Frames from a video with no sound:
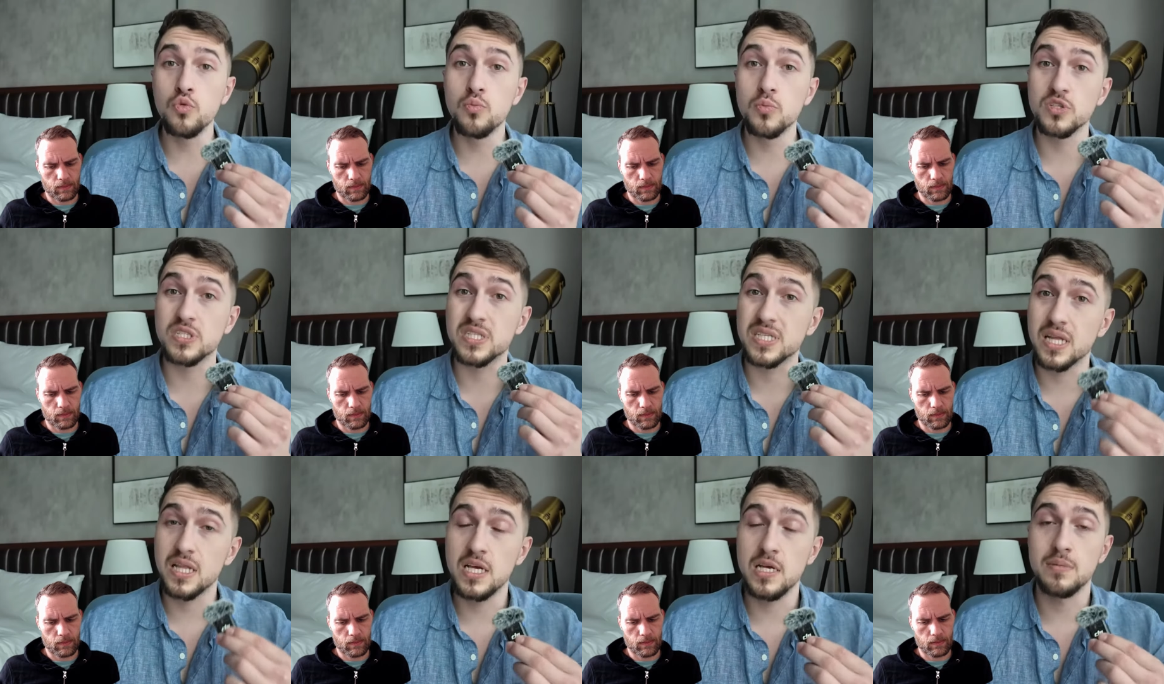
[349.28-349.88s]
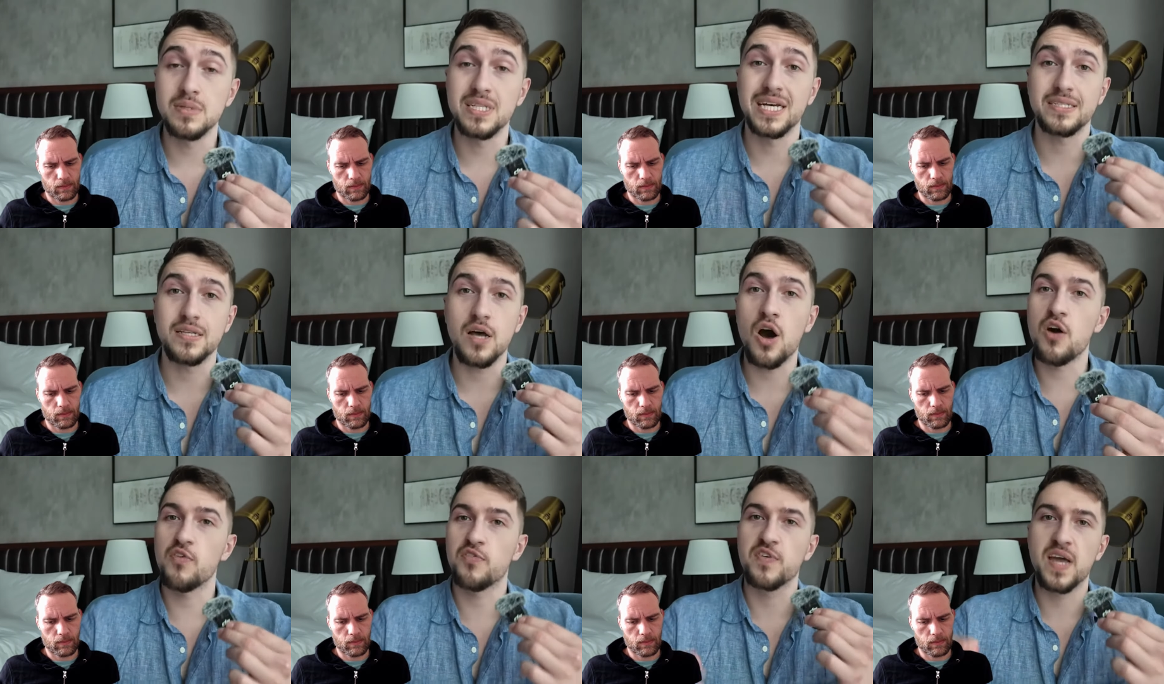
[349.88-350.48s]
Speaker 1: Rumors claim
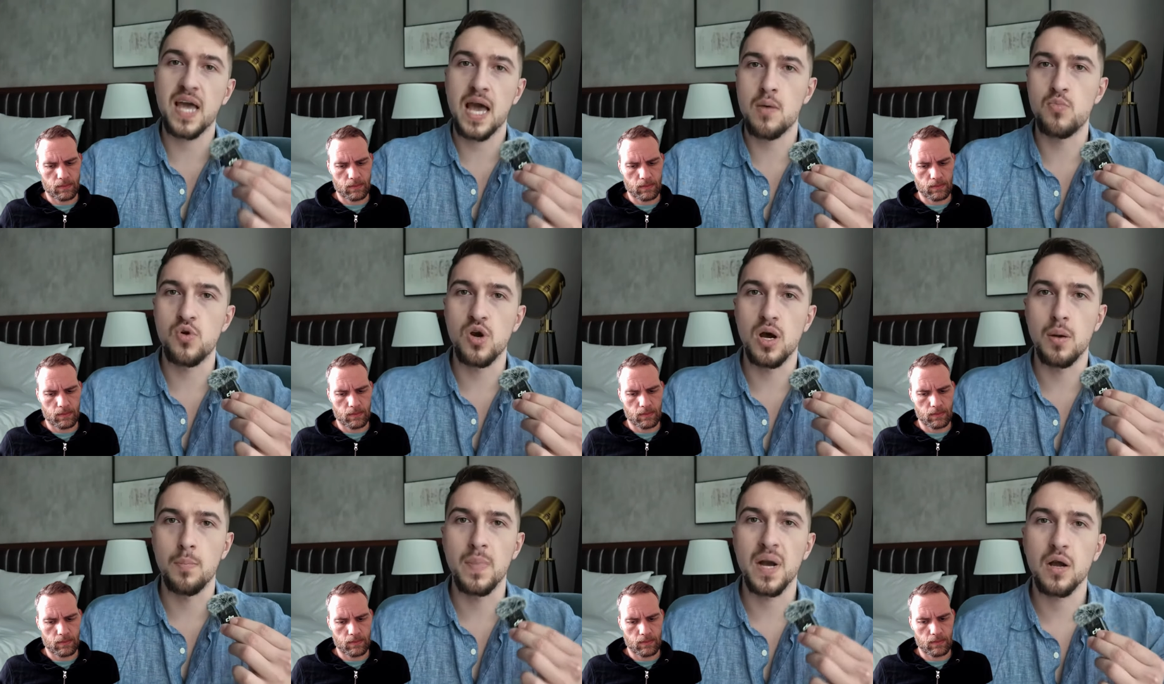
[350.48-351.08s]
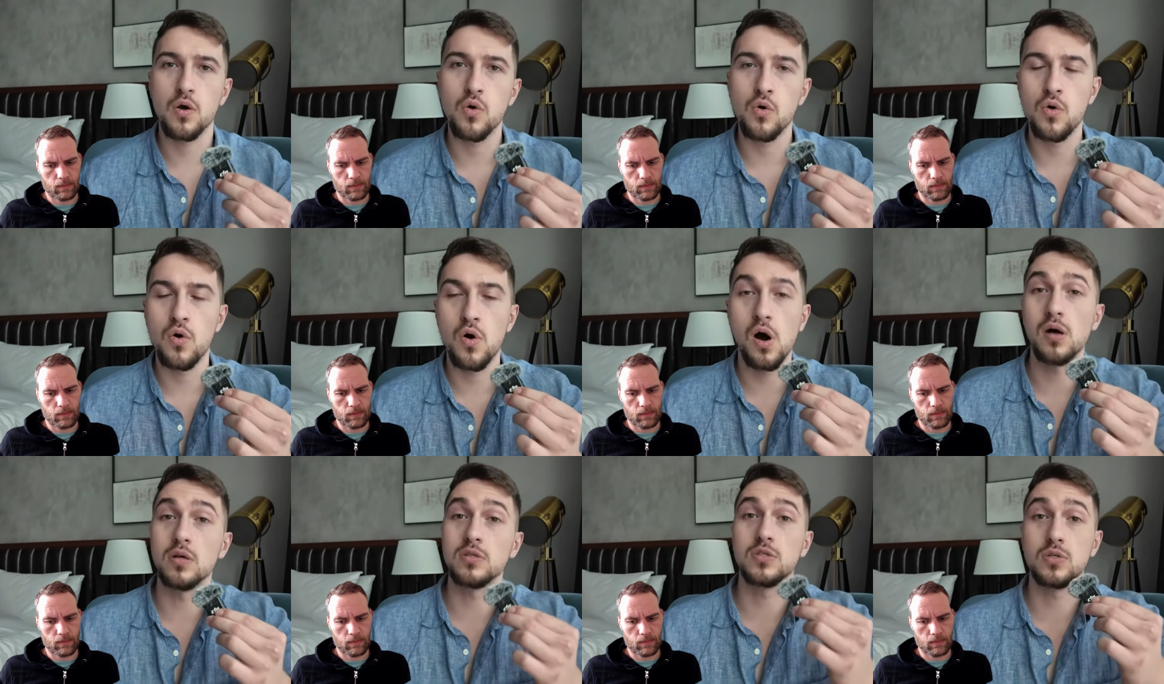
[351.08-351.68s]
that off-camera,
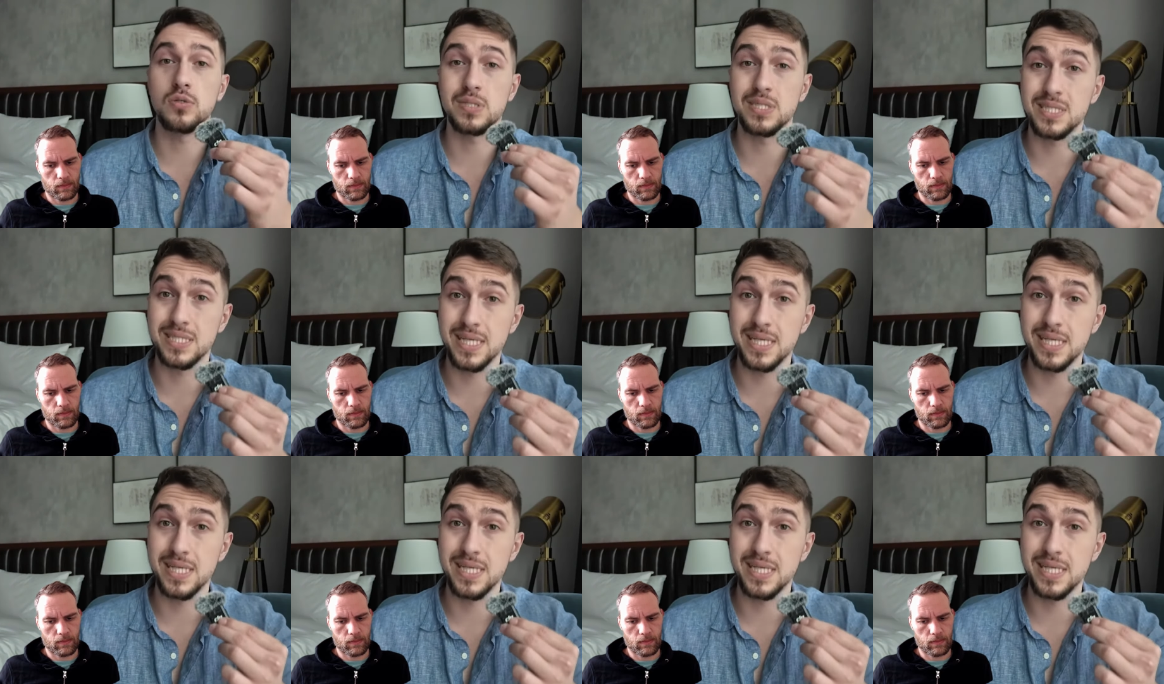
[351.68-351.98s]
Macron also